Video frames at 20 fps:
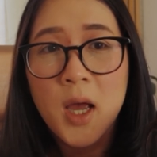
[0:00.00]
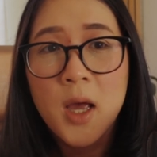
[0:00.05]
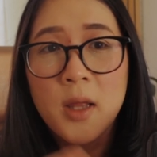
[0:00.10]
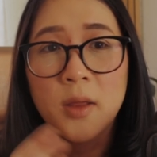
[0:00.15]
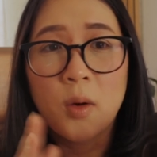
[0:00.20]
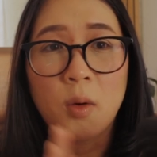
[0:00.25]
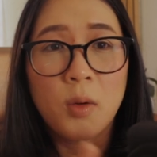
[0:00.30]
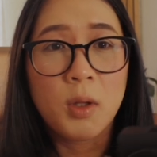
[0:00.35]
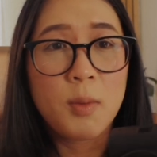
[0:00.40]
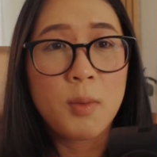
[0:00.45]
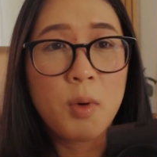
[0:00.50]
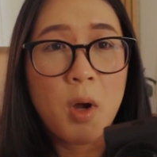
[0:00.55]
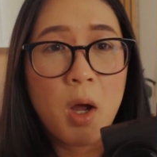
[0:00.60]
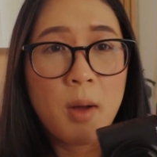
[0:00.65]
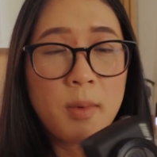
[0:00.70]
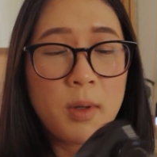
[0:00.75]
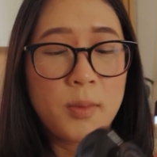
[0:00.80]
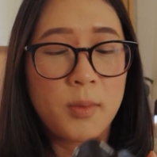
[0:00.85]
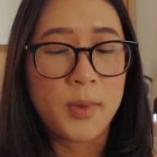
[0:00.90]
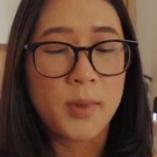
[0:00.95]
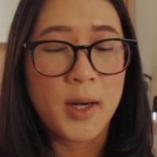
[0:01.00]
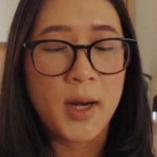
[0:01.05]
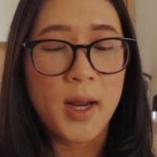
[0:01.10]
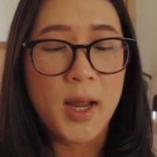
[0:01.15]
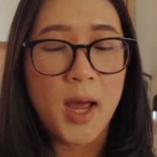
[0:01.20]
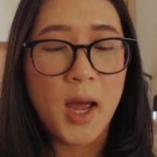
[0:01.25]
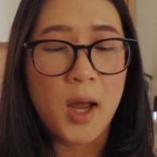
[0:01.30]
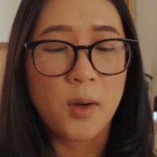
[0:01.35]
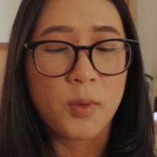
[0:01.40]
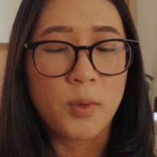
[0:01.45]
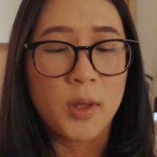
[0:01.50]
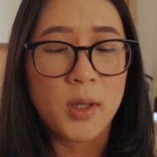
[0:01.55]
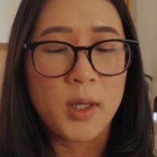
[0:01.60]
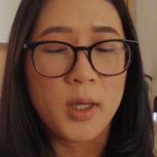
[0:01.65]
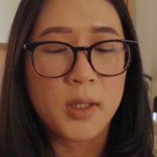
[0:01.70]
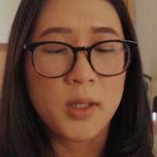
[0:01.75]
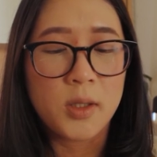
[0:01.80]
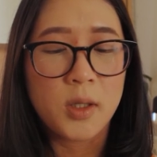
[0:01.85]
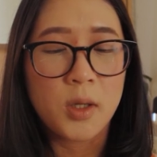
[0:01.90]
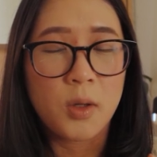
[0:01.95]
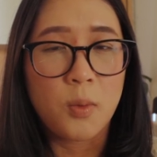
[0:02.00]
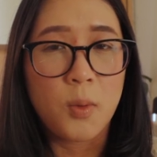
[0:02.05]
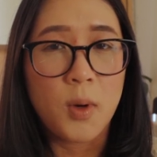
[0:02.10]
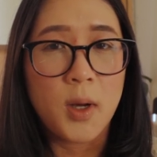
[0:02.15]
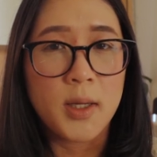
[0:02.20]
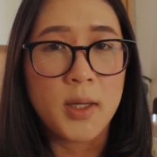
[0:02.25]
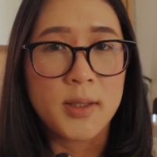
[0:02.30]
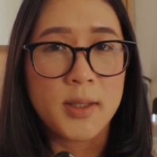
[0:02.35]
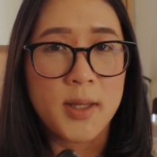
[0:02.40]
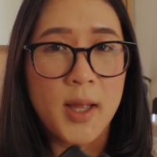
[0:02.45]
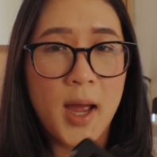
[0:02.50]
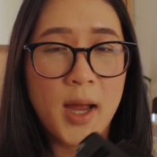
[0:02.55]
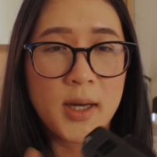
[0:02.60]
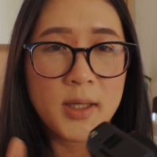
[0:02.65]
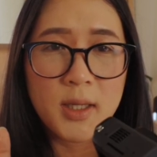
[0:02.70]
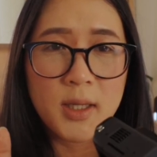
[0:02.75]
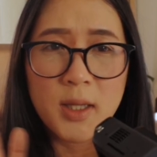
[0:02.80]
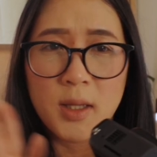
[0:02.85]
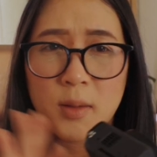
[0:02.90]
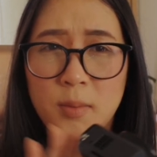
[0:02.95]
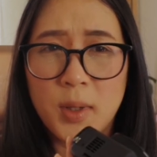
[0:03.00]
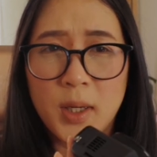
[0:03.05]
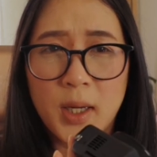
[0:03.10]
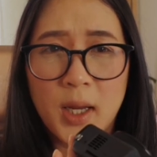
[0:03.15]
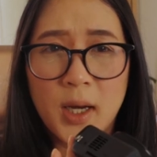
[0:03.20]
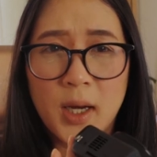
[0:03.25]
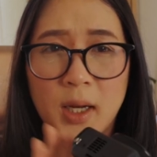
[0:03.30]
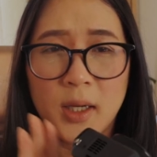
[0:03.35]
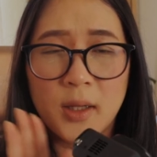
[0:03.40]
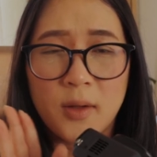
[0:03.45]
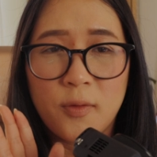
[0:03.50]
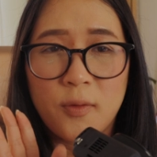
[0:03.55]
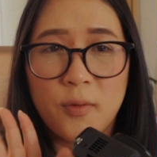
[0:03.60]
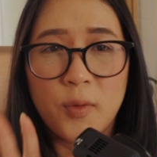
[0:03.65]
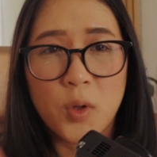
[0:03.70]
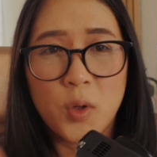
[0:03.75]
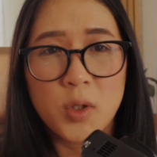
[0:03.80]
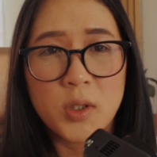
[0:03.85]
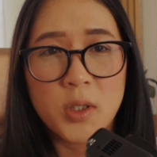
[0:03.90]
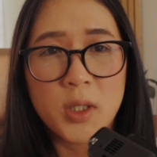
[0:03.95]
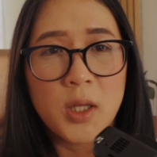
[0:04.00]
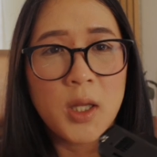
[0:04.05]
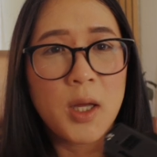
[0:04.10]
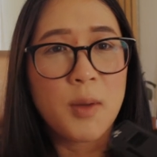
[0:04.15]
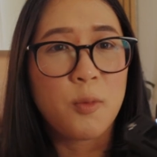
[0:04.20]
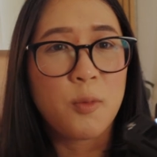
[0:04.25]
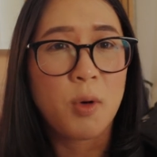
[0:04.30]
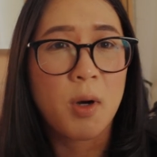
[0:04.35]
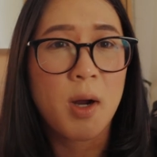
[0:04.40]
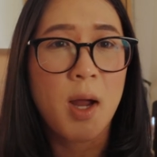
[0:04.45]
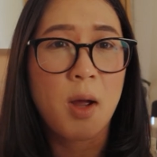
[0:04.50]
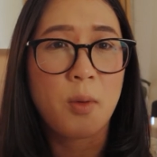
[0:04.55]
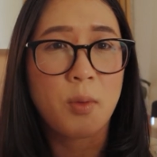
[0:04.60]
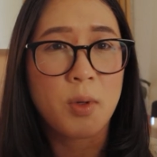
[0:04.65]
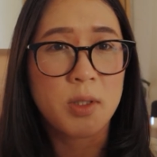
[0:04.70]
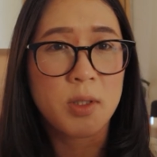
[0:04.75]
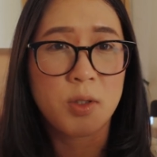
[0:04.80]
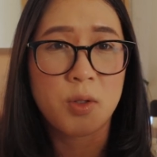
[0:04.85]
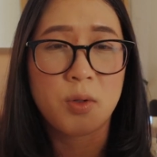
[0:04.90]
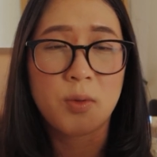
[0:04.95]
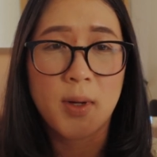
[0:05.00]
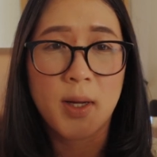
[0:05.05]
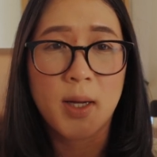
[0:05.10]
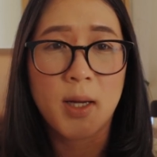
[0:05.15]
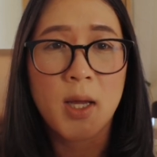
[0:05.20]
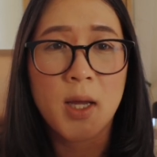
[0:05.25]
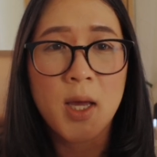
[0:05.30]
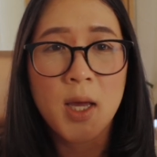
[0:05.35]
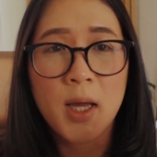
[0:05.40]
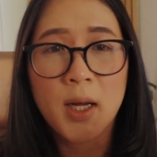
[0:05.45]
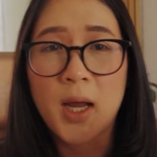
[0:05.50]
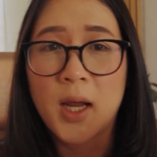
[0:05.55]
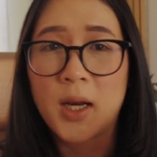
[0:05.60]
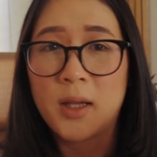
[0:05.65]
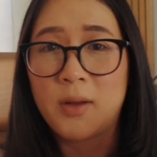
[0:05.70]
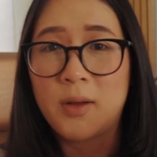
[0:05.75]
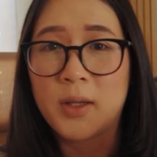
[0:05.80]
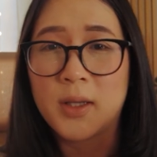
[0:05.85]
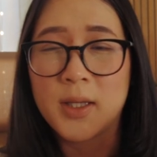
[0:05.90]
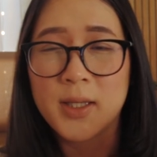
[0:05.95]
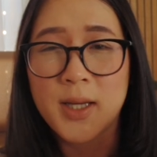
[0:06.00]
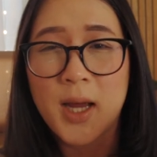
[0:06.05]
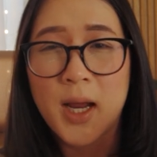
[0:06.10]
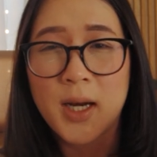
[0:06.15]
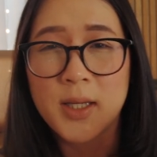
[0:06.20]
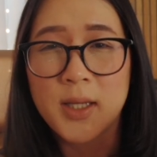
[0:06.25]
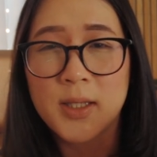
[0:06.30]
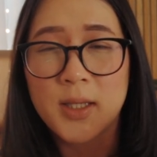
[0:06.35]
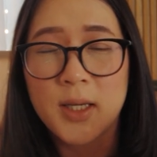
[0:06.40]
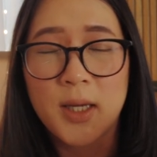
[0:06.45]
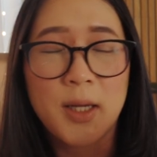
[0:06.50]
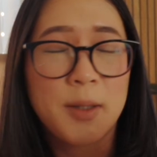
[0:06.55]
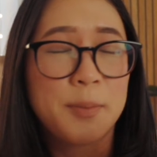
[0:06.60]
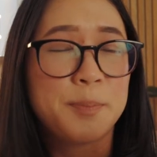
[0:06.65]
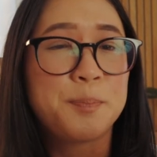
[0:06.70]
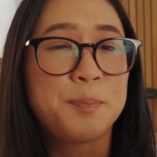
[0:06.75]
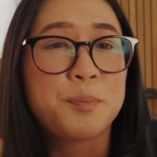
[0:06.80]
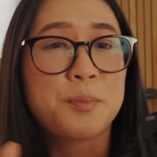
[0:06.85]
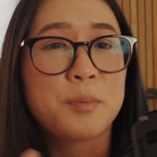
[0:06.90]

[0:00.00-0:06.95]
The only problem that I had with it was that in the beginning, the first clip where I was doing kind of like this kind of scene,